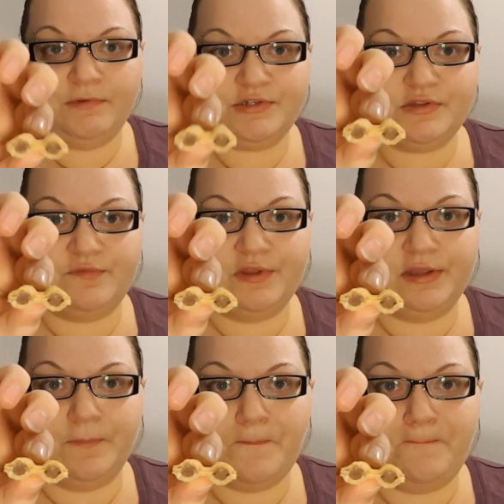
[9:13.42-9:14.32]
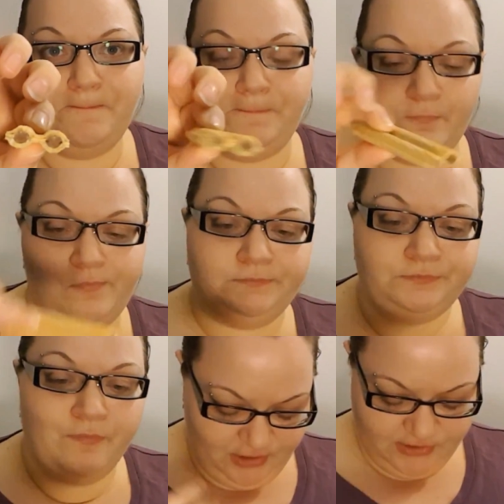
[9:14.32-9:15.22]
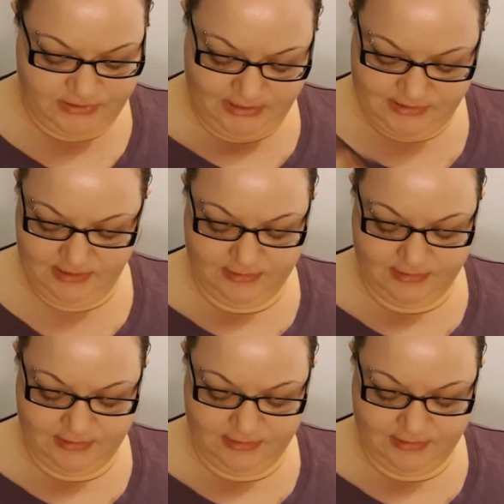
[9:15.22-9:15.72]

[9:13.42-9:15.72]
There's a filling. Kind of just tastes